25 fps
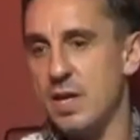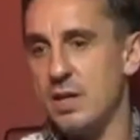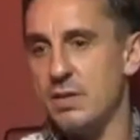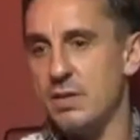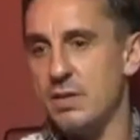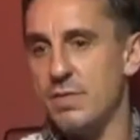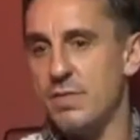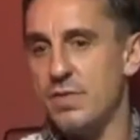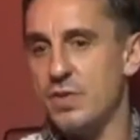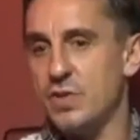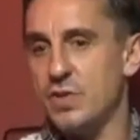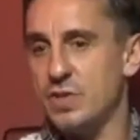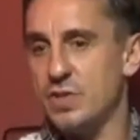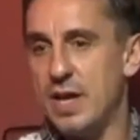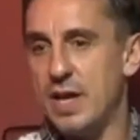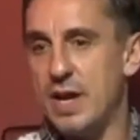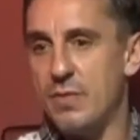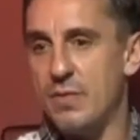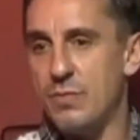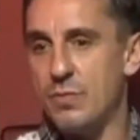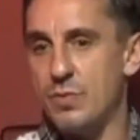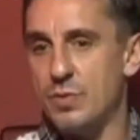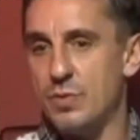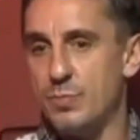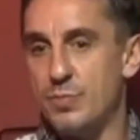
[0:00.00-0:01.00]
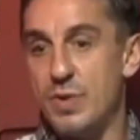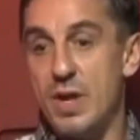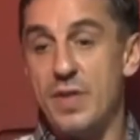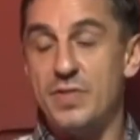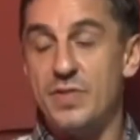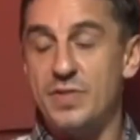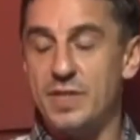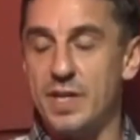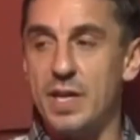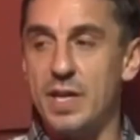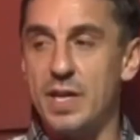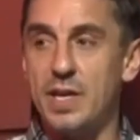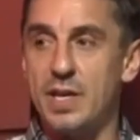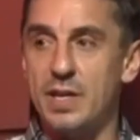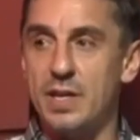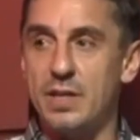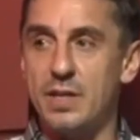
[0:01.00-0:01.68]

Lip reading: and the first half was breathtaking,